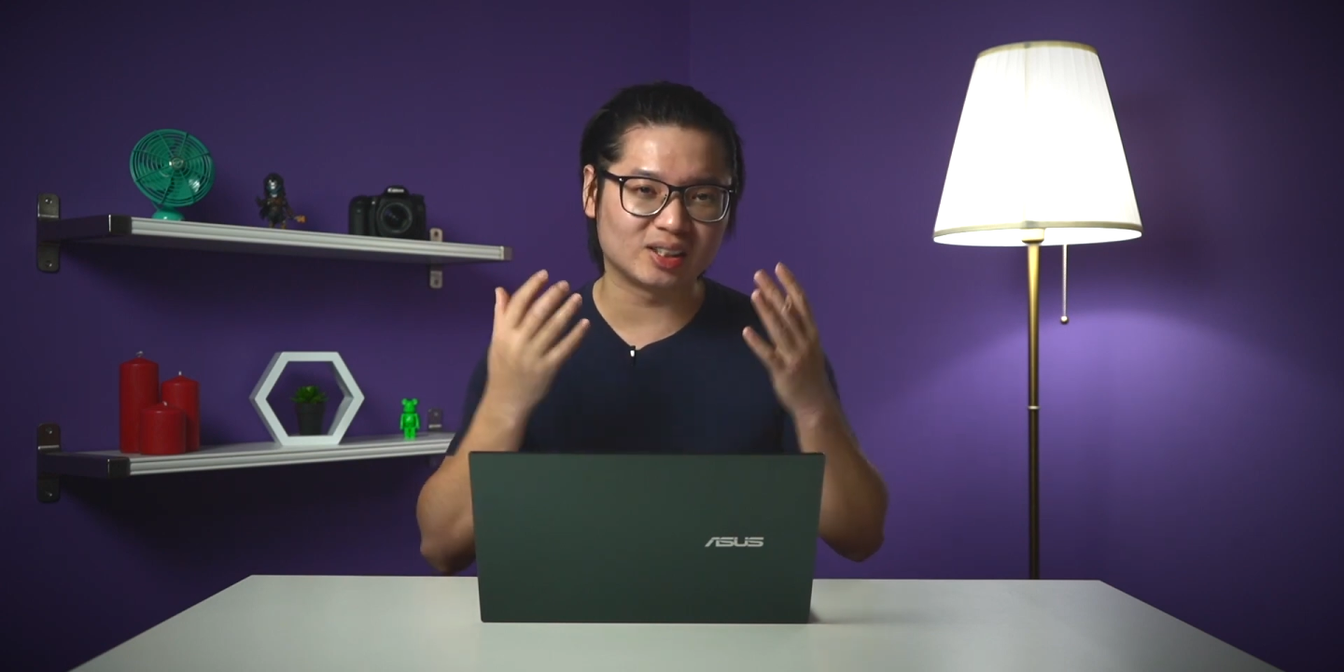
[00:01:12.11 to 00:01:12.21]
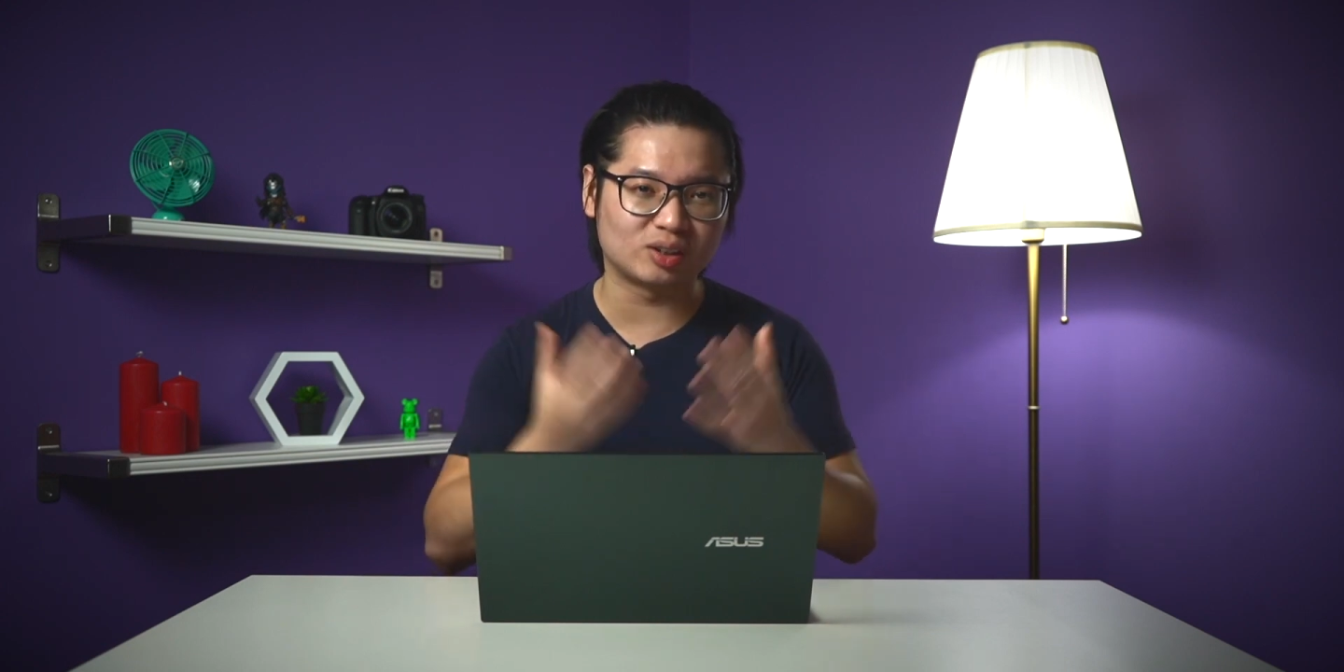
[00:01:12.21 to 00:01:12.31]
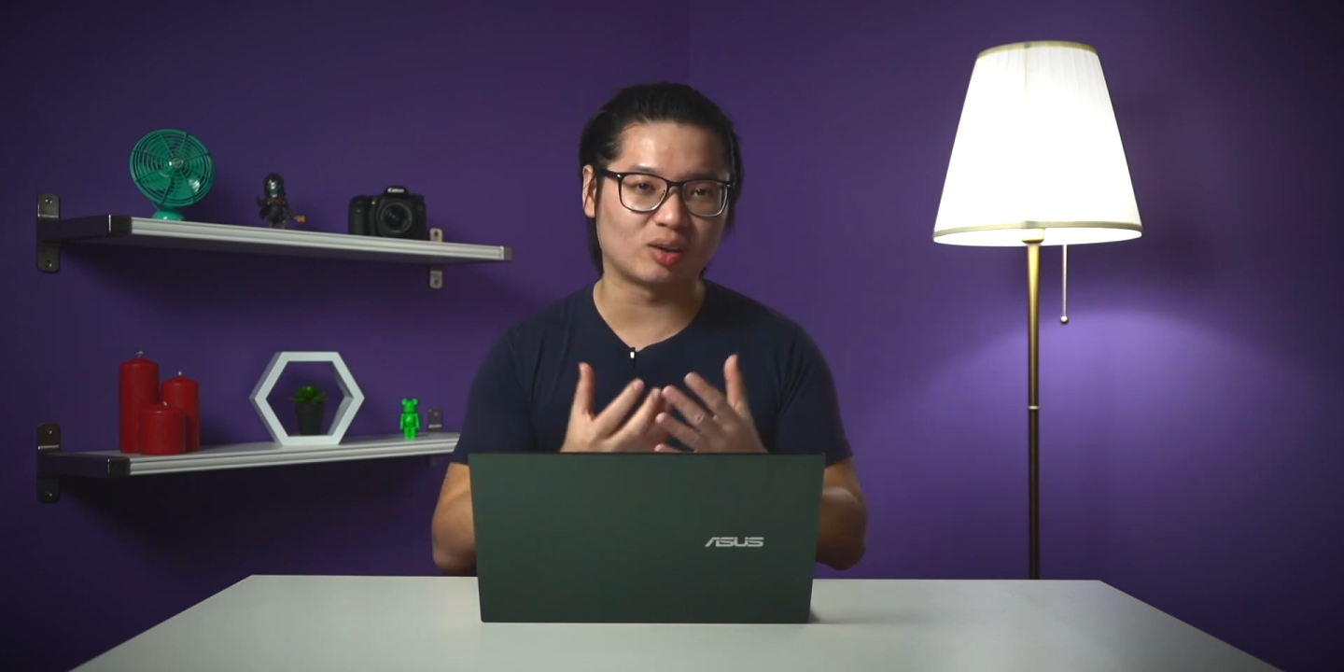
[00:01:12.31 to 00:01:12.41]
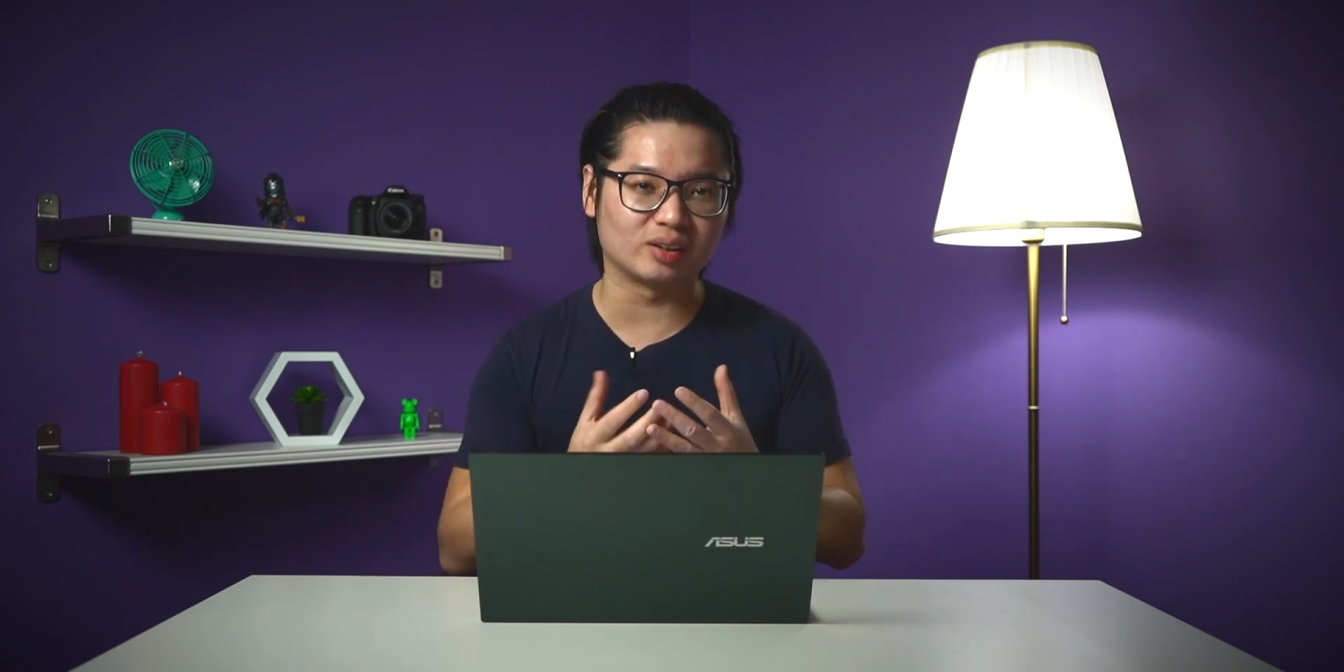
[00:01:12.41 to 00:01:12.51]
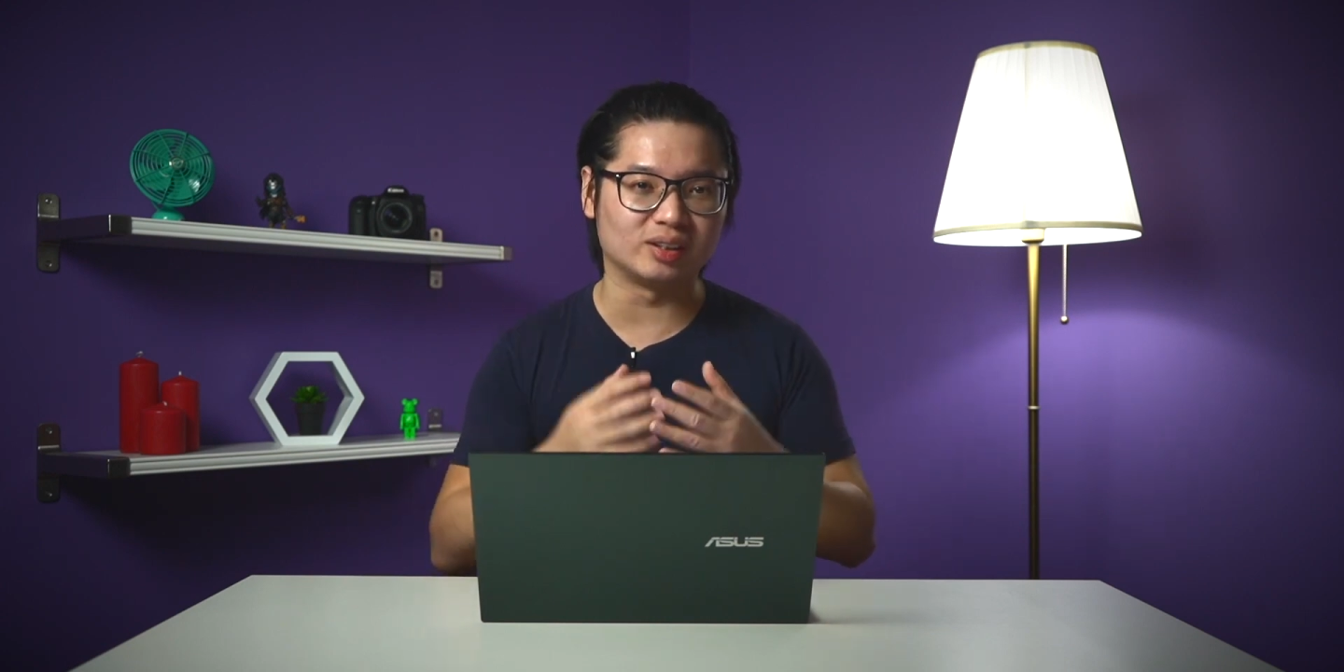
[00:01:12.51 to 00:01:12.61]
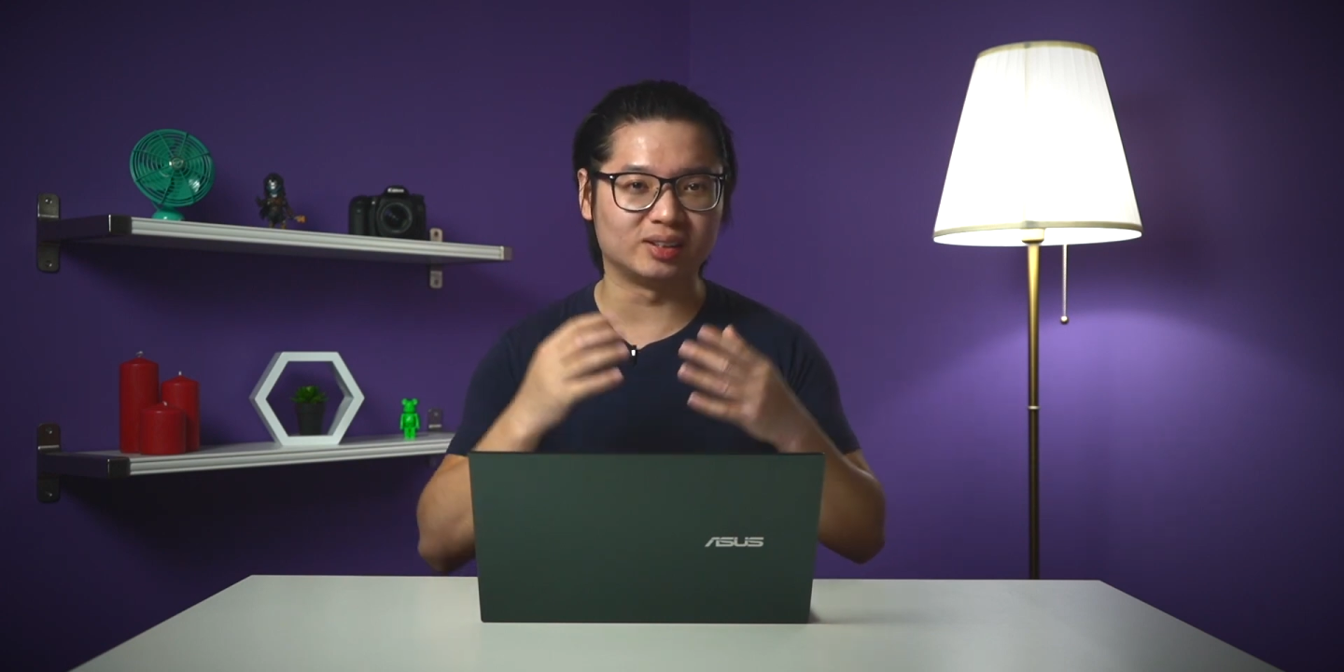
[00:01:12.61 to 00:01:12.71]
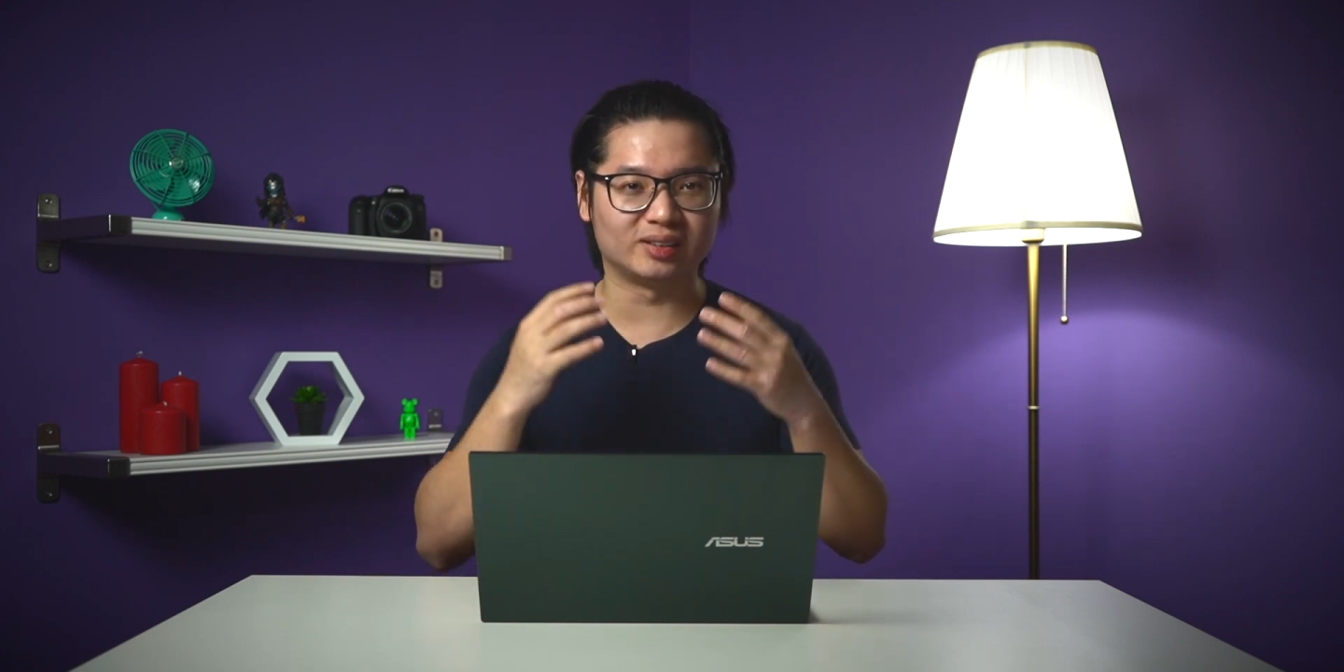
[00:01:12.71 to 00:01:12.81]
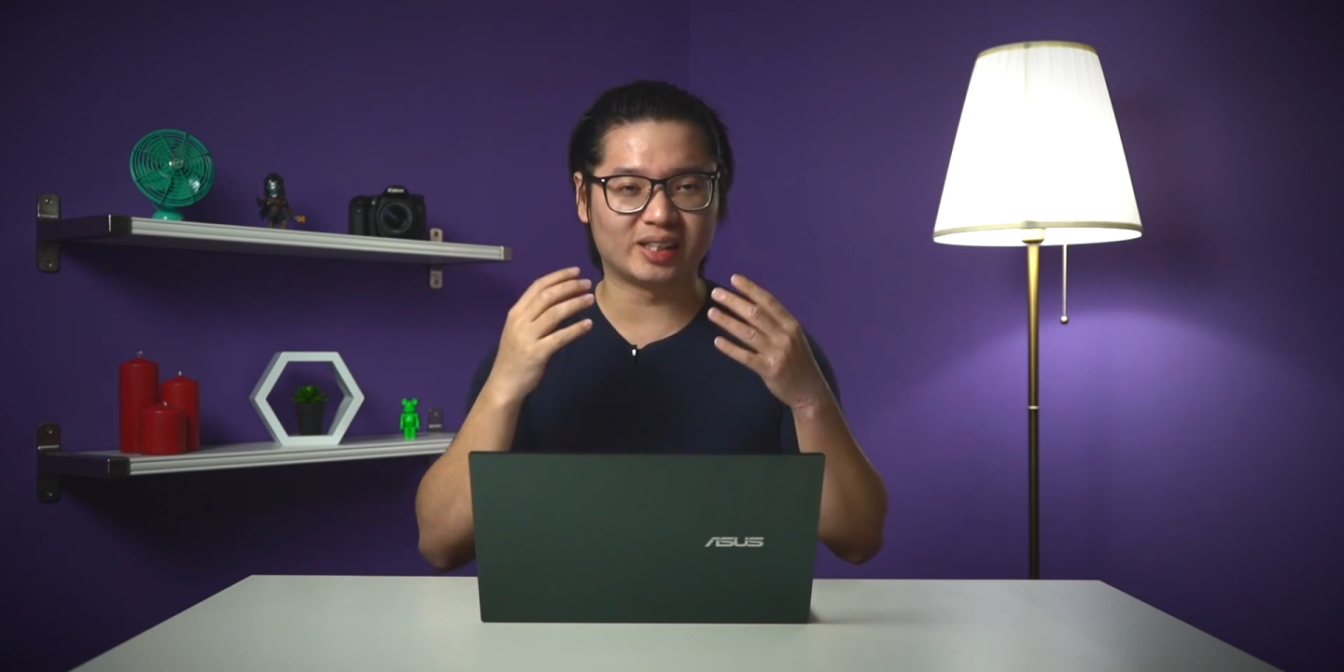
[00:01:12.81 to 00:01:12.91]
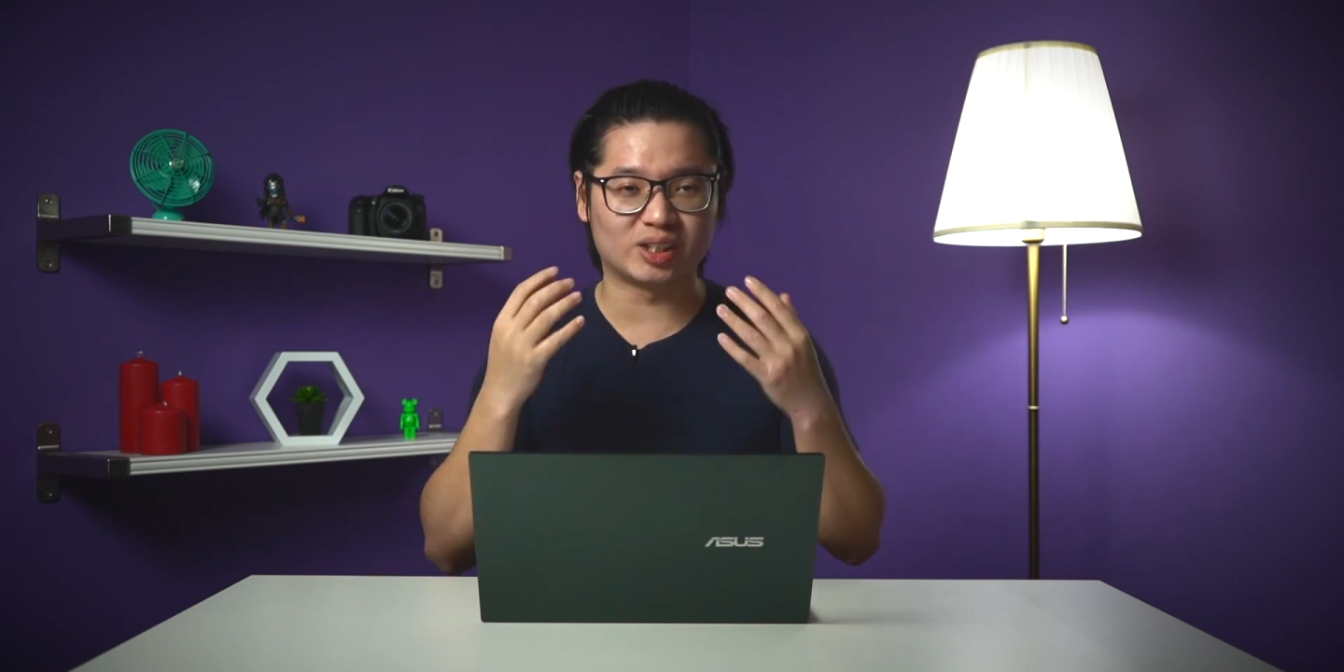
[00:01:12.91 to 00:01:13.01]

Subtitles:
the dongle